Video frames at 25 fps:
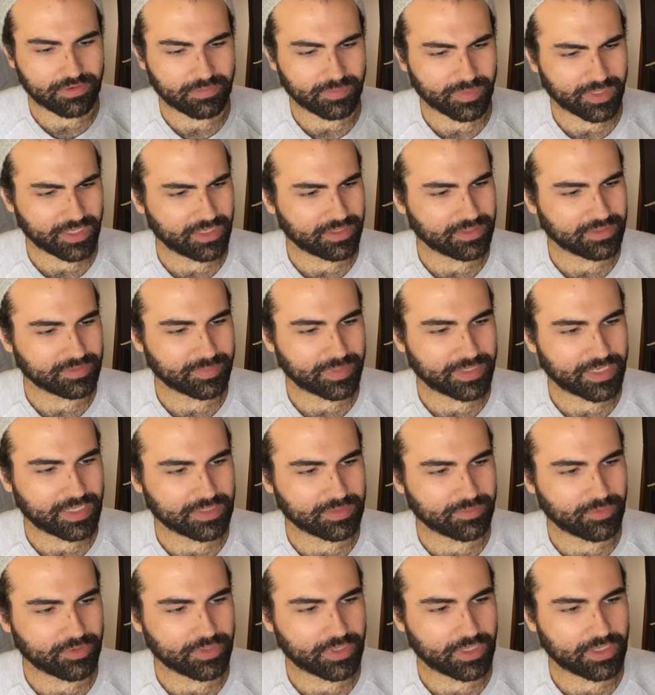Oh my god, it's my
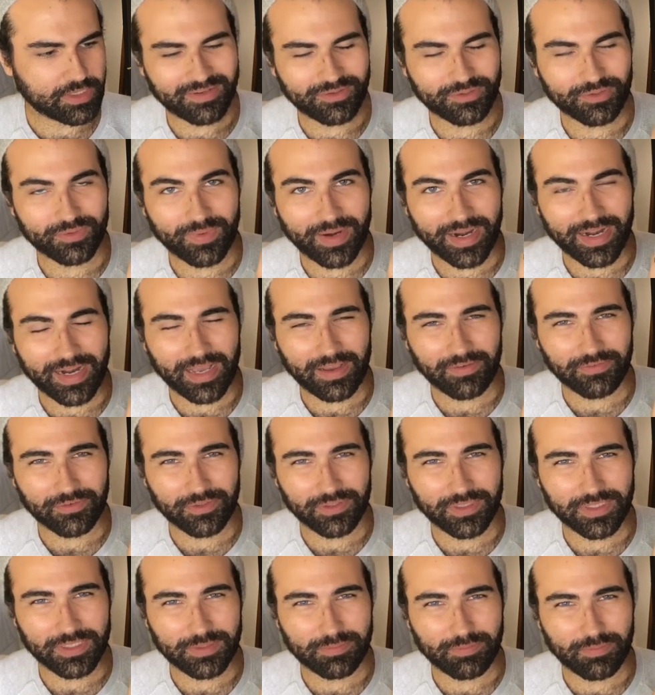dad's birthday. It was right after
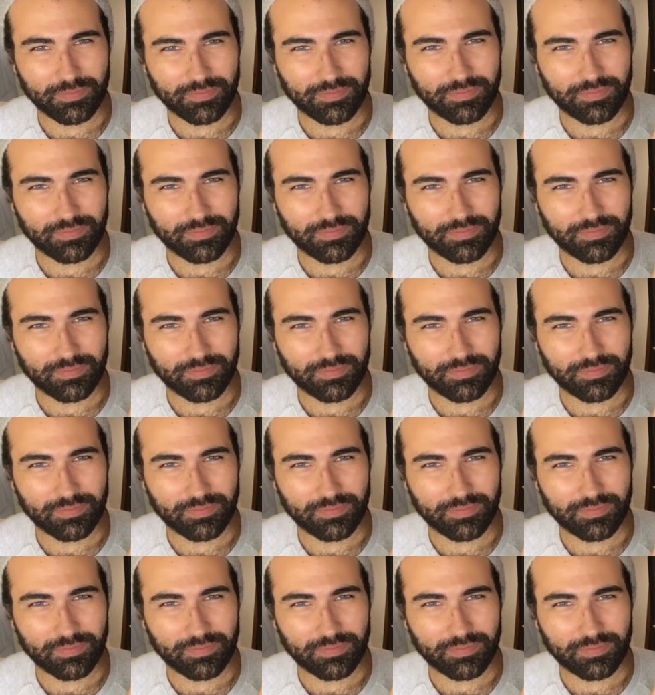this